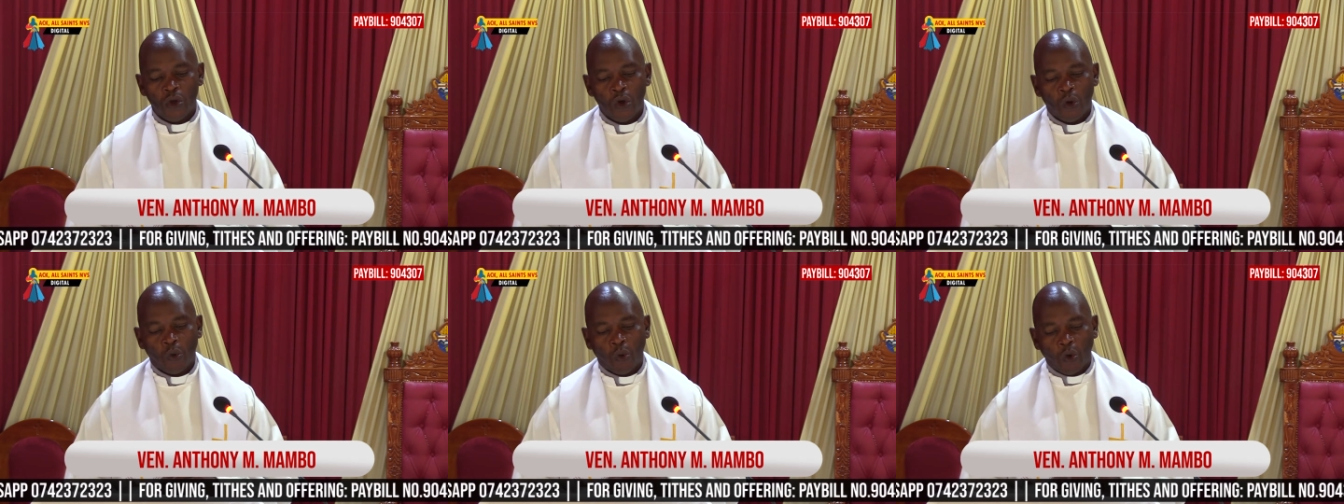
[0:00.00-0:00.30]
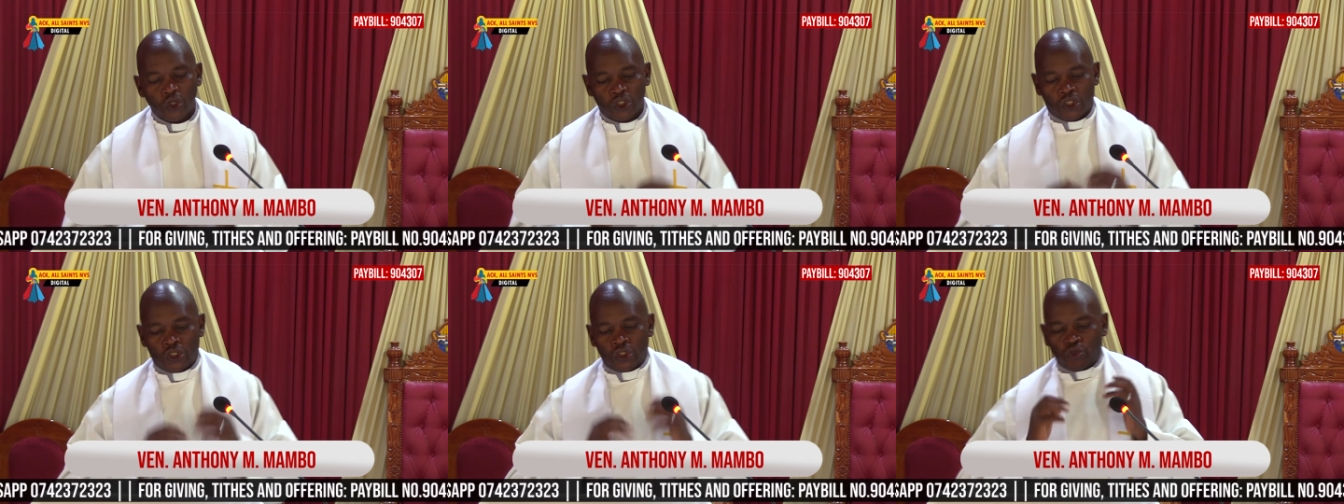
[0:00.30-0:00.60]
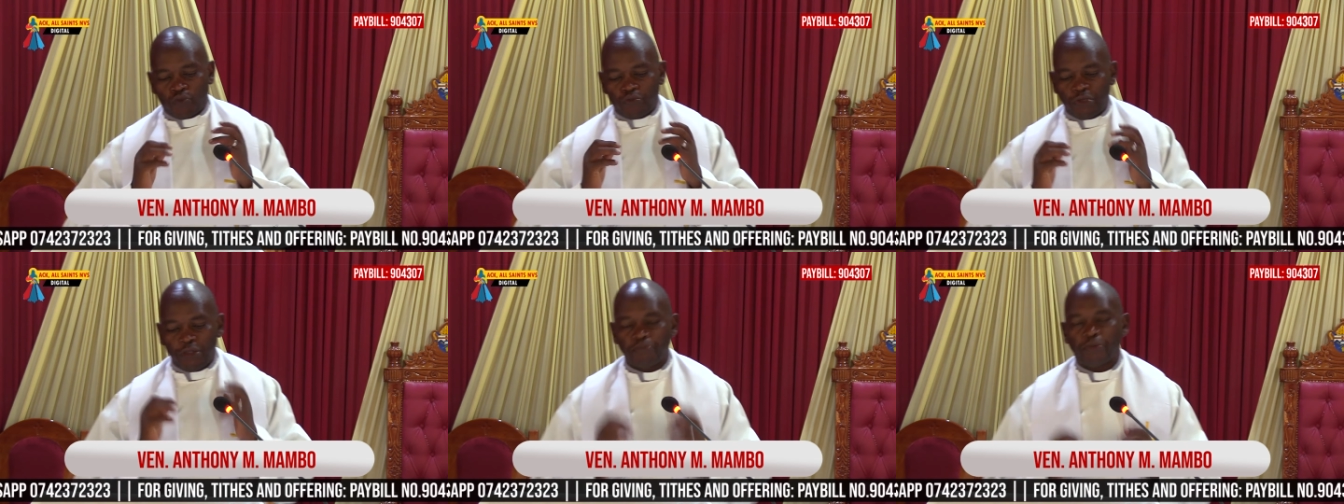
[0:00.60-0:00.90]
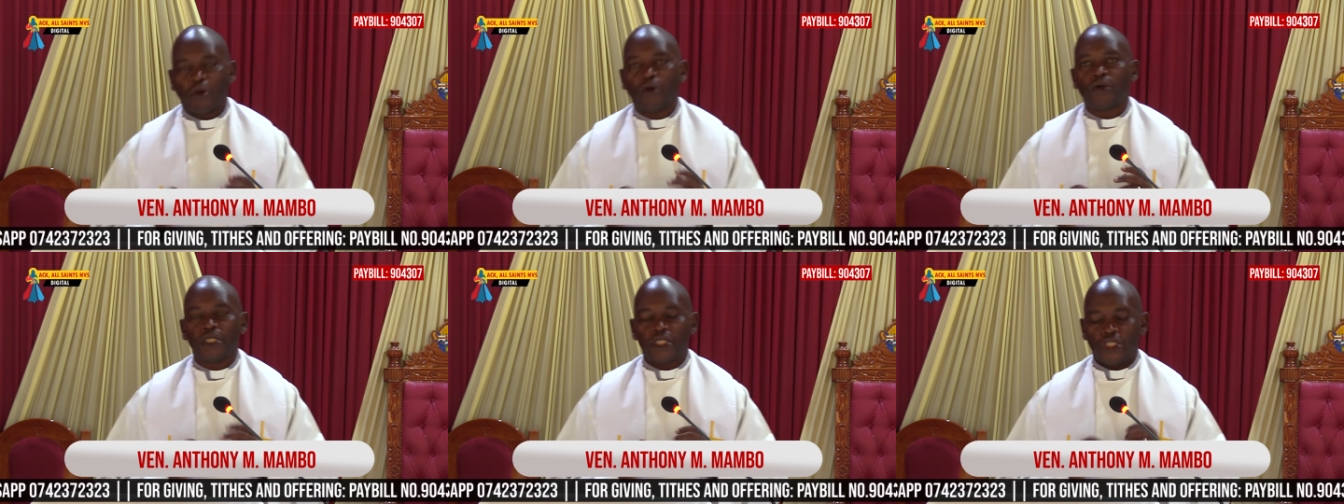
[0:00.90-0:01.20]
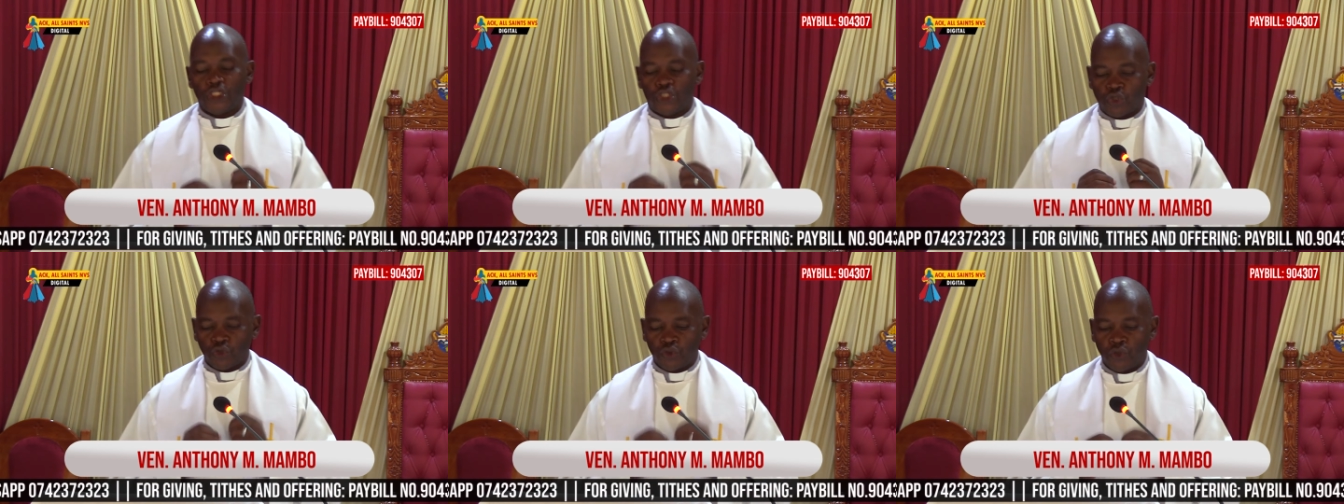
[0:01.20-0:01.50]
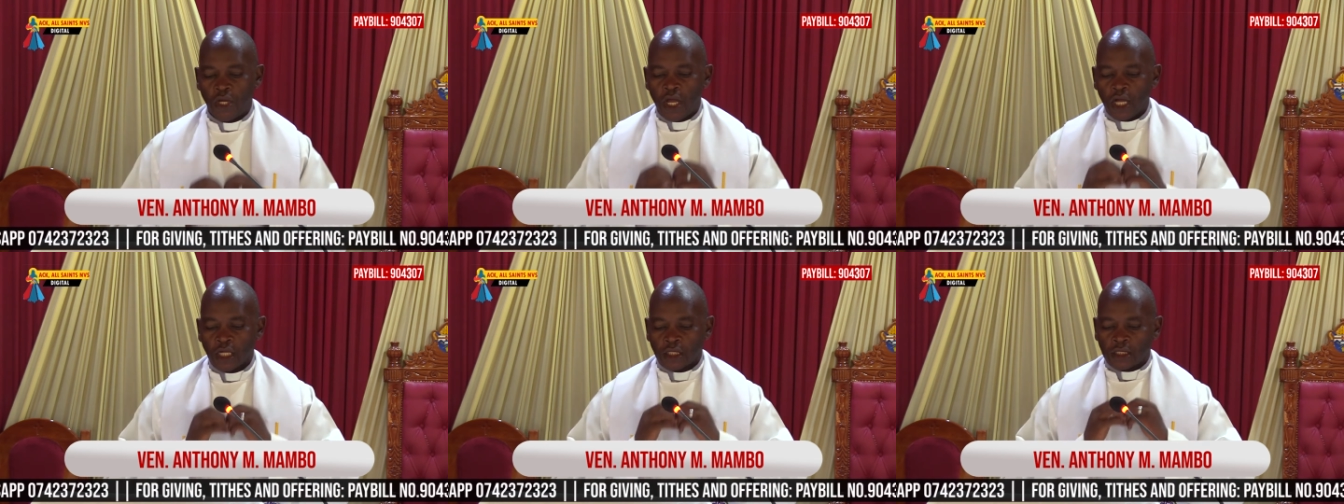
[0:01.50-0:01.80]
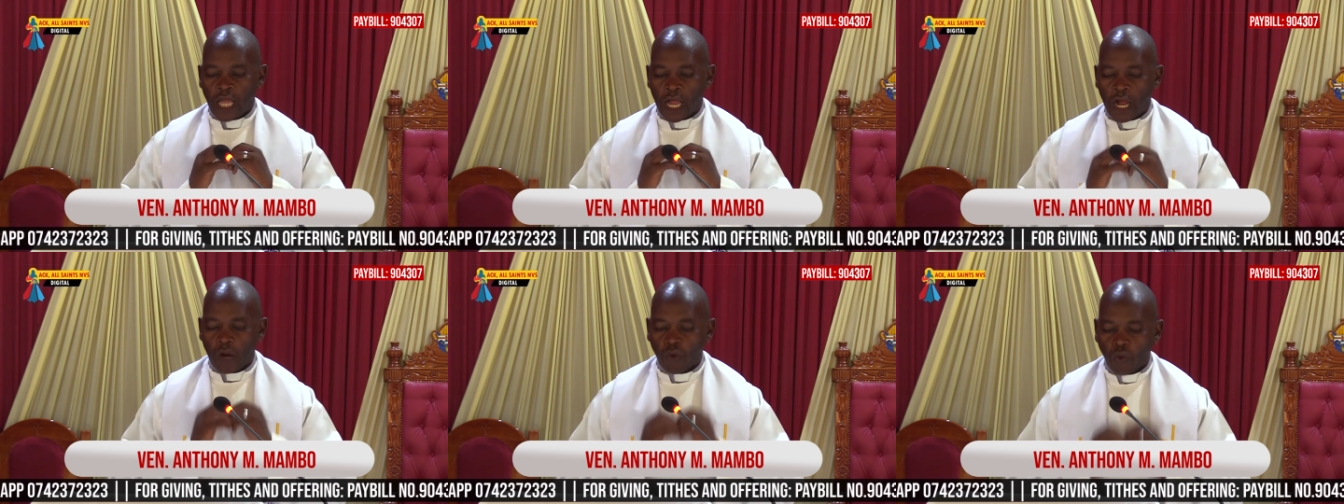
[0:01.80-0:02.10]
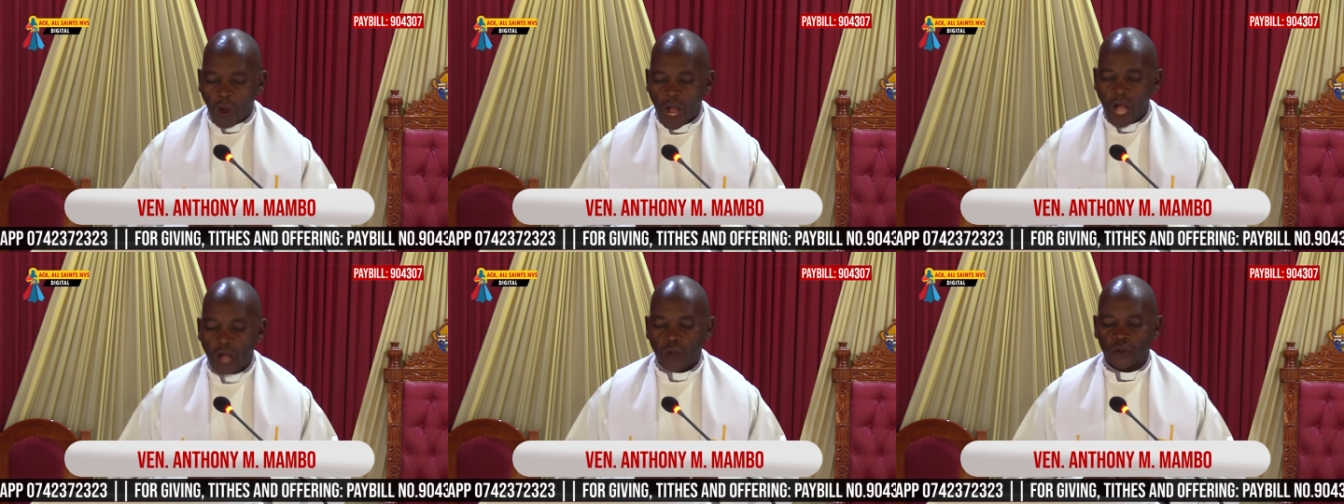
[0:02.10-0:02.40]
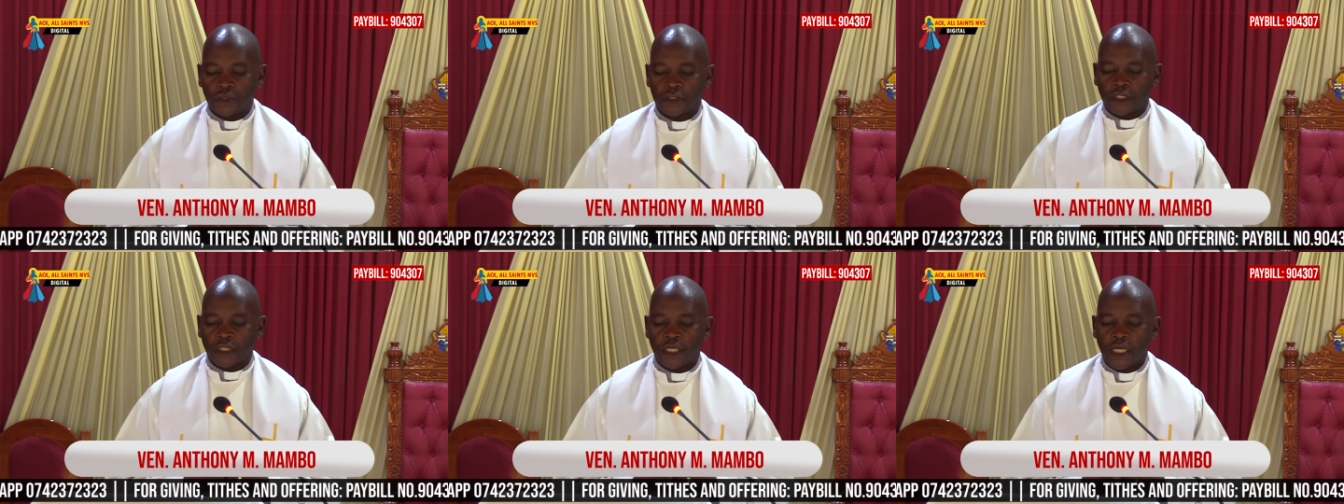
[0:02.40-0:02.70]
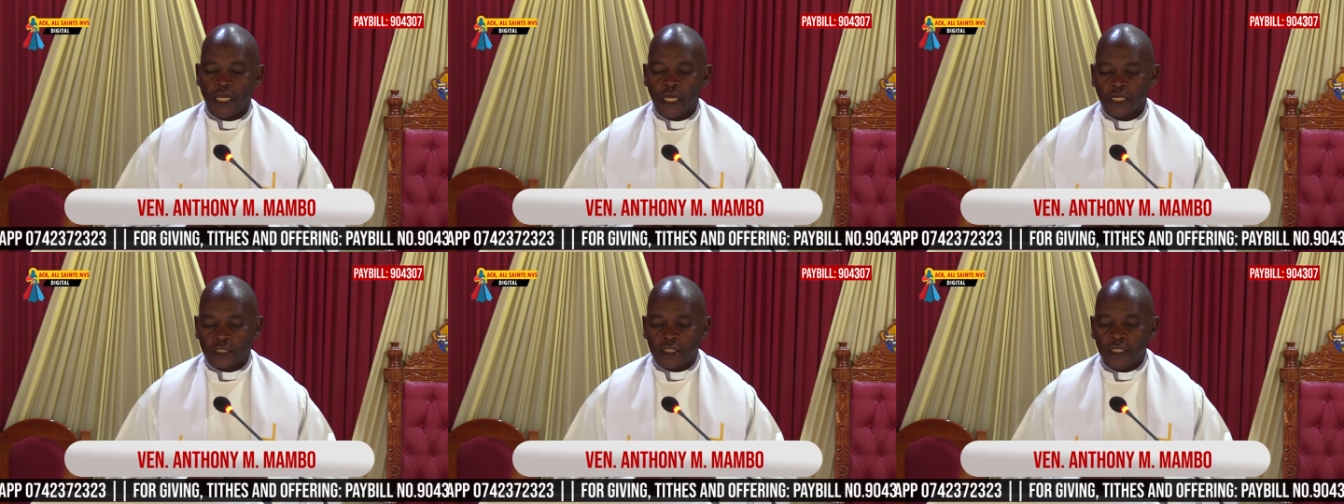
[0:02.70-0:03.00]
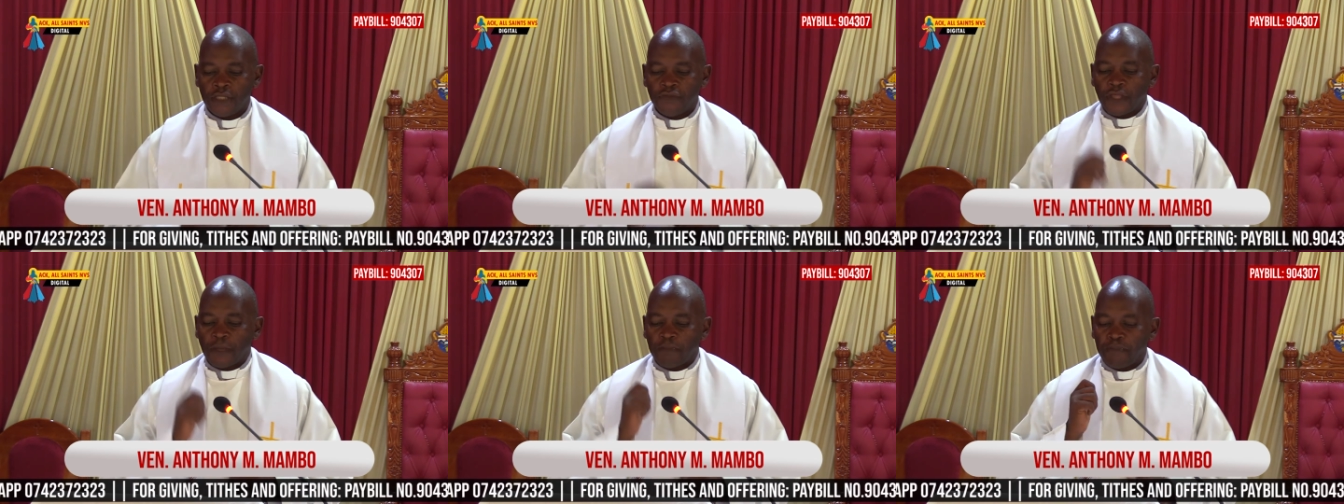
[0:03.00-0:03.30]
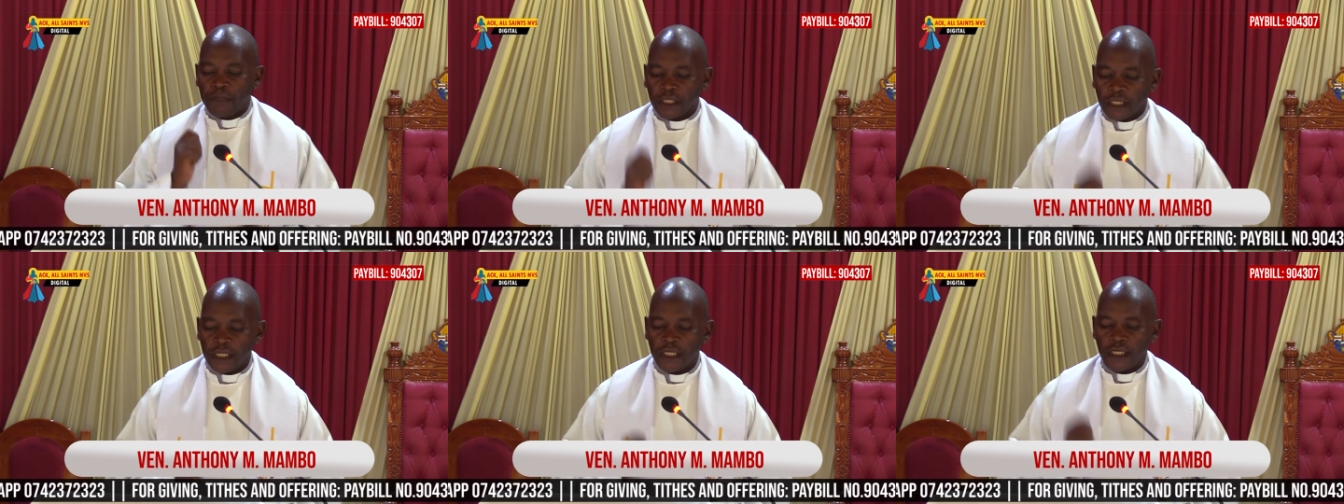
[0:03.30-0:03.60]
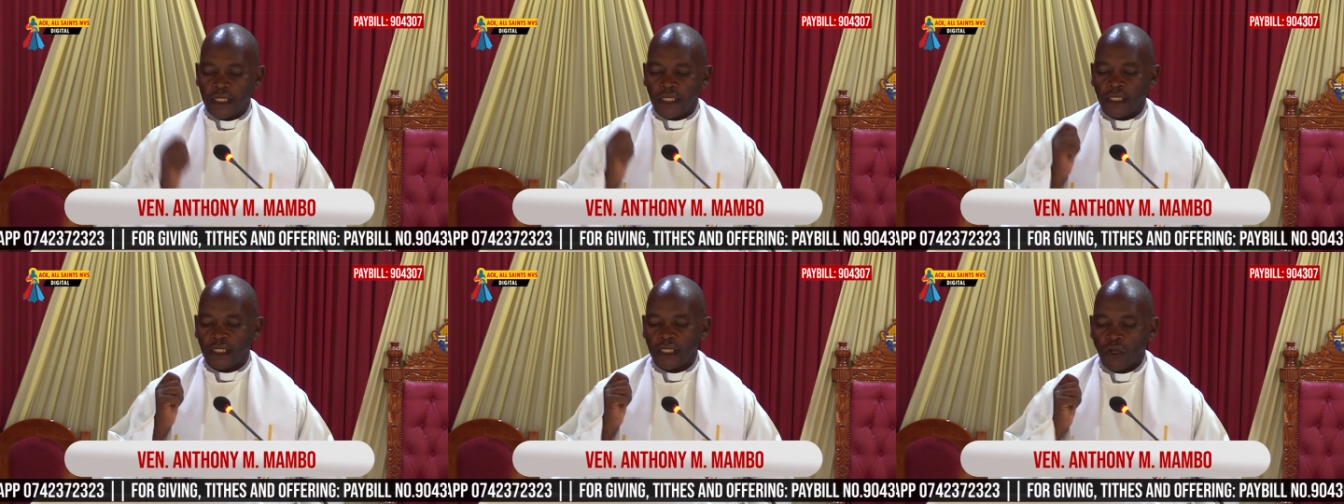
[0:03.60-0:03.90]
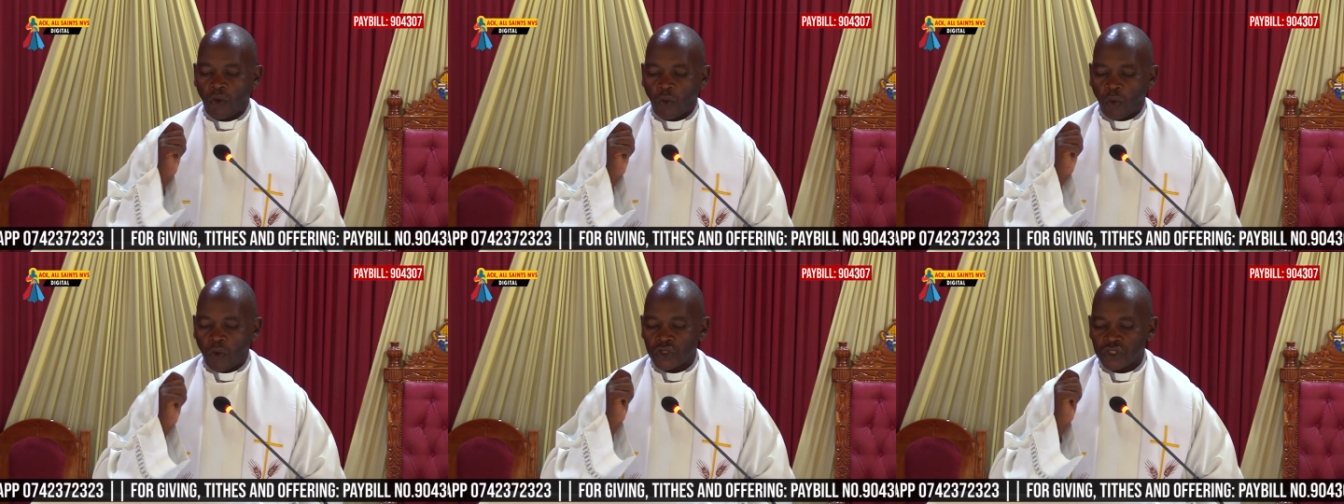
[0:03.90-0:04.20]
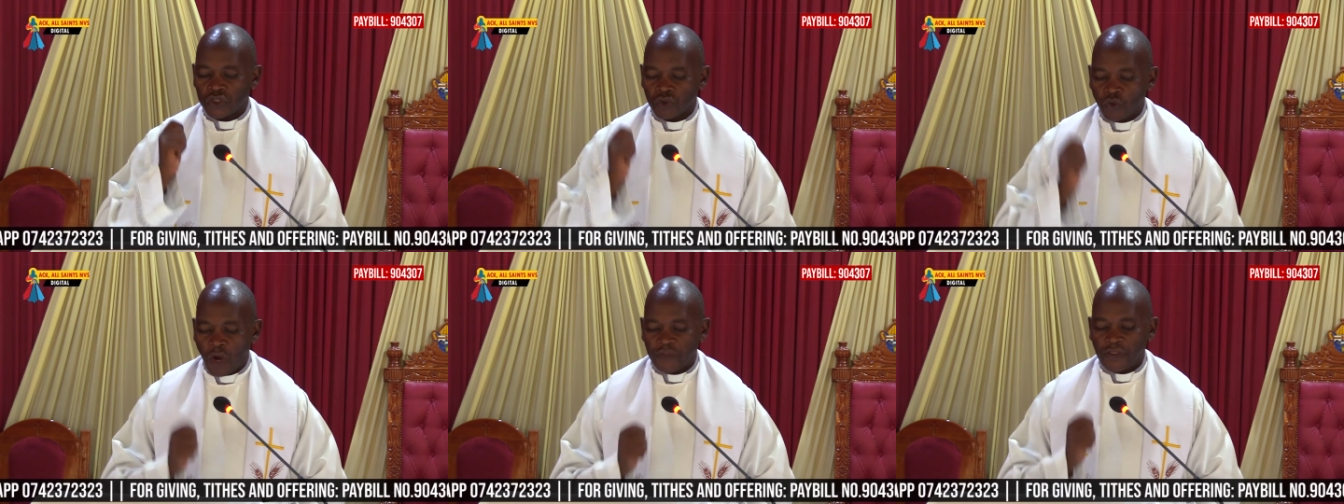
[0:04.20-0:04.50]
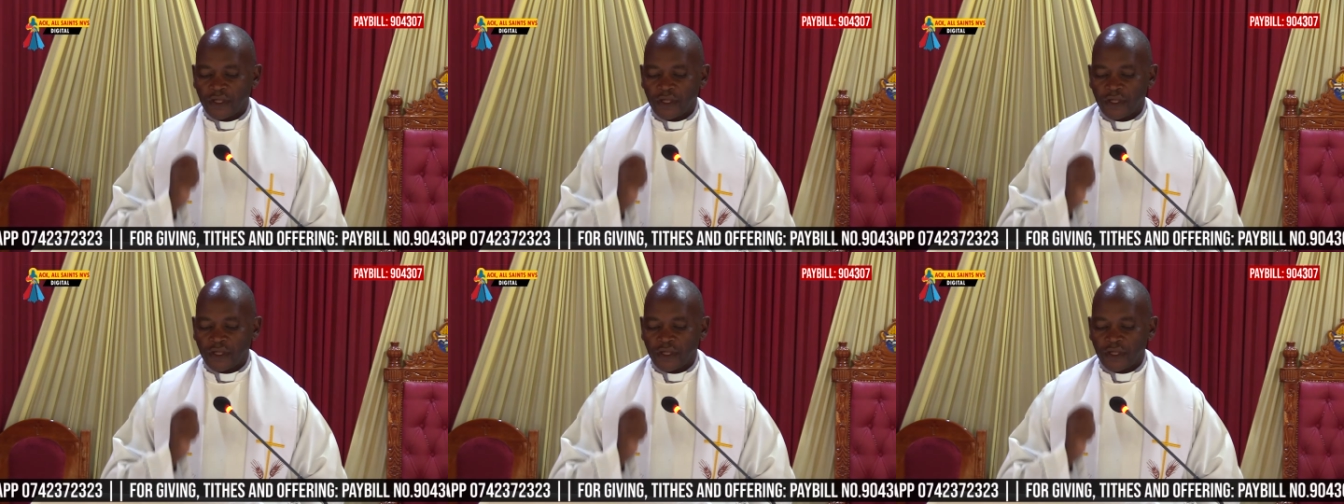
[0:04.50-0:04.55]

was to be born into a world in the beginning was Word.